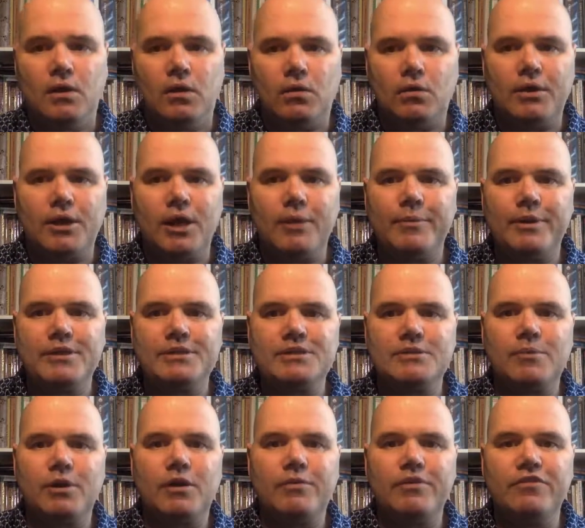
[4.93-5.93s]
or coming
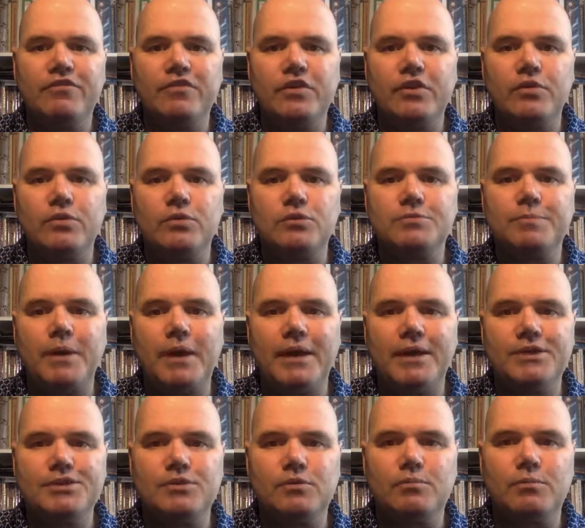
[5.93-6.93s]
to my referrals
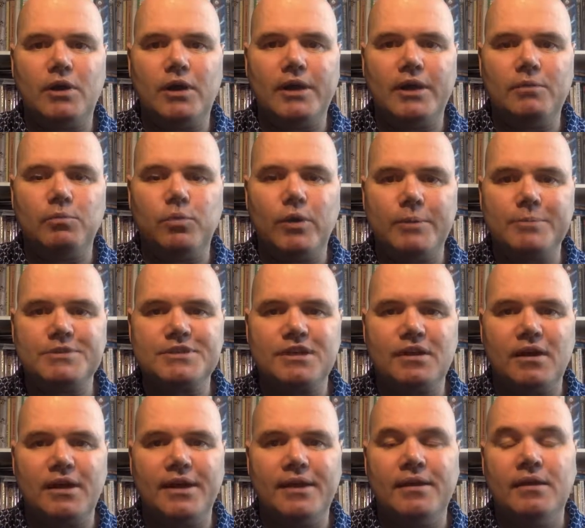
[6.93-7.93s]
page on my
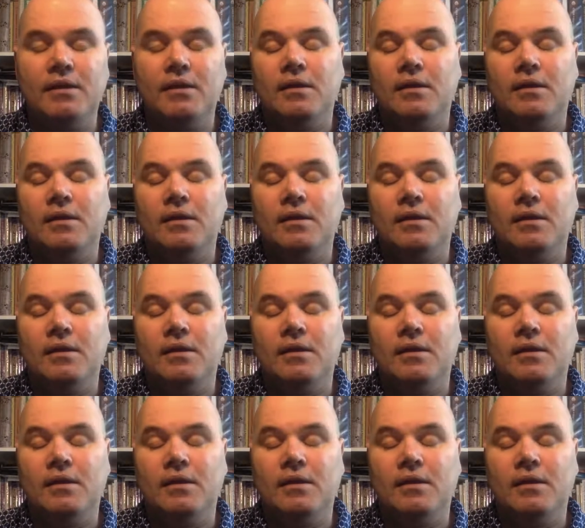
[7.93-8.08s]
website.